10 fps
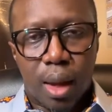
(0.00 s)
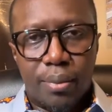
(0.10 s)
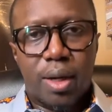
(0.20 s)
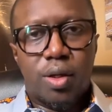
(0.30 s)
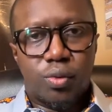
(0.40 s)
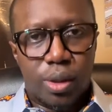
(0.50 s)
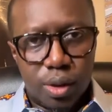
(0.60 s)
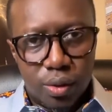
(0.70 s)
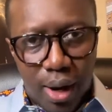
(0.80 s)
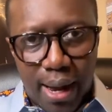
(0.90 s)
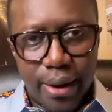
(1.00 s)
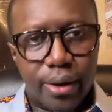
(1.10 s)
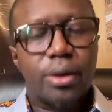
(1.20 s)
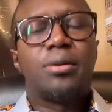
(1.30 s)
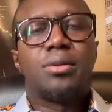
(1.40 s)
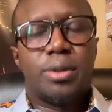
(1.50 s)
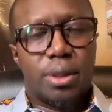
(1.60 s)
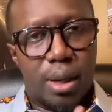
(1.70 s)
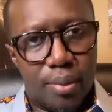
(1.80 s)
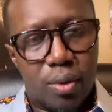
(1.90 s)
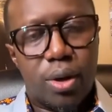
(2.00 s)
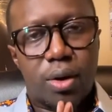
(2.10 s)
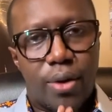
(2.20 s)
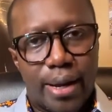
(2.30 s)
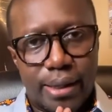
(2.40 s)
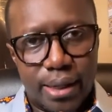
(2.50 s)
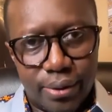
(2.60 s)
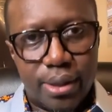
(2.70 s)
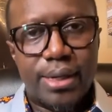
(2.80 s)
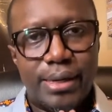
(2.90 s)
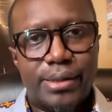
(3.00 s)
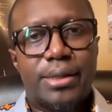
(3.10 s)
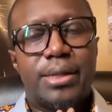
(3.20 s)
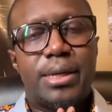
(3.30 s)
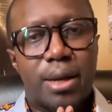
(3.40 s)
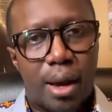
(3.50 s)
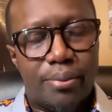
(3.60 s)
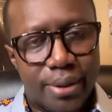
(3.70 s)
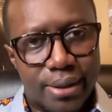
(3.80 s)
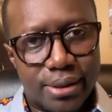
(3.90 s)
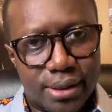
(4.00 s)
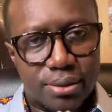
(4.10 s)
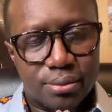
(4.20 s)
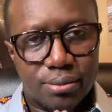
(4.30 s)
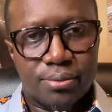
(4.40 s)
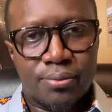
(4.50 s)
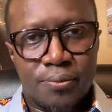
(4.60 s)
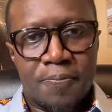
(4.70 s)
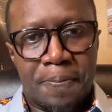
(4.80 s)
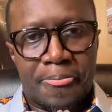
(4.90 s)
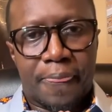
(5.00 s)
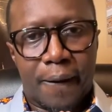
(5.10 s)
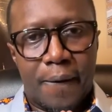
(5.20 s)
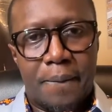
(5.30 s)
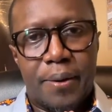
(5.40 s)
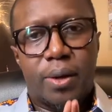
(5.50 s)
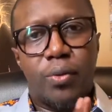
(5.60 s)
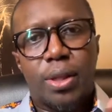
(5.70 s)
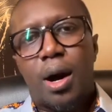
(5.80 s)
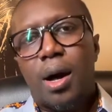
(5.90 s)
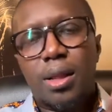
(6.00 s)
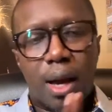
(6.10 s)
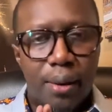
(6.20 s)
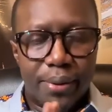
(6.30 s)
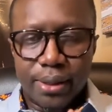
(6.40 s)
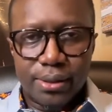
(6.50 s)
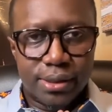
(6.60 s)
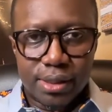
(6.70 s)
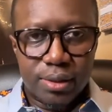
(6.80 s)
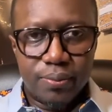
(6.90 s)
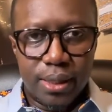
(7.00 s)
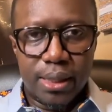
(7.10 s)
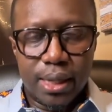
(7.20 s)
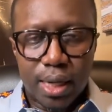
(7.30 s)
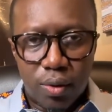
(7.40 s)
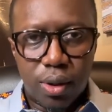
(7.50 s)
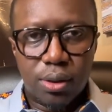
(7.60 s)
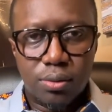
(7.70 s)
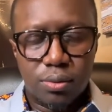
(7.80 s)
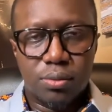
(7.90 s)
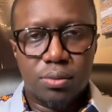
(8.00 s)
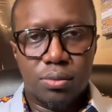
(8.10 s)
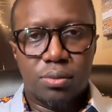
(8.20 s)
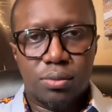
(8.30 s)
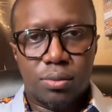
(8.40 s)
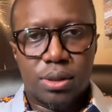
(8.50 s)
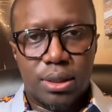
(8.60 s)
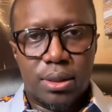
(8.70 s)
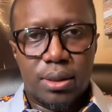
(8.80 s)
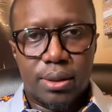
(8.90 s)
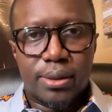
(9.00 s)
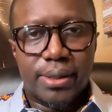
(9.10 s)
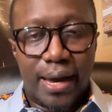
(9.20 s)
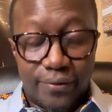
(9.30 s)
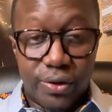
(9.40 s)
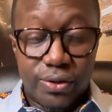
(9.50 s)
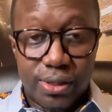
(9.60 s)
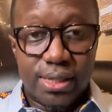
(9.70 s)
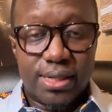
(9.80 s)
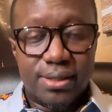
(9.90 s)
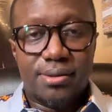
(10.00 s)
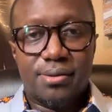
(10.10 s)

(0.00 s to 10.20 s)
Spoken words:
Because when you hire, the number one criteria is indeed competency. But with all competencies being equal, diversity